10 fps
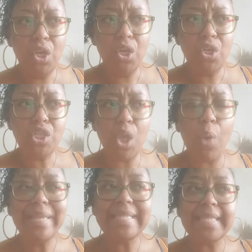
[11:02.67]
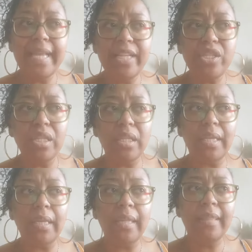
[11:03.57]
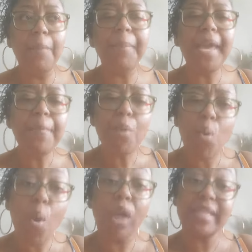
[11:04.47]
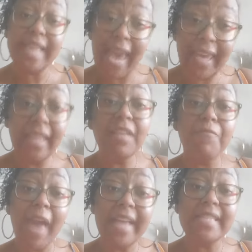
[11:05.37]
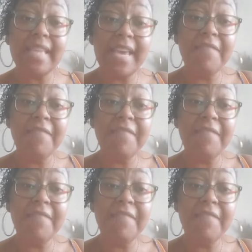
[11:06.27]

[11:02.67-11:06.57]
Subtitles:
So essentially, the people who are taking the vaccine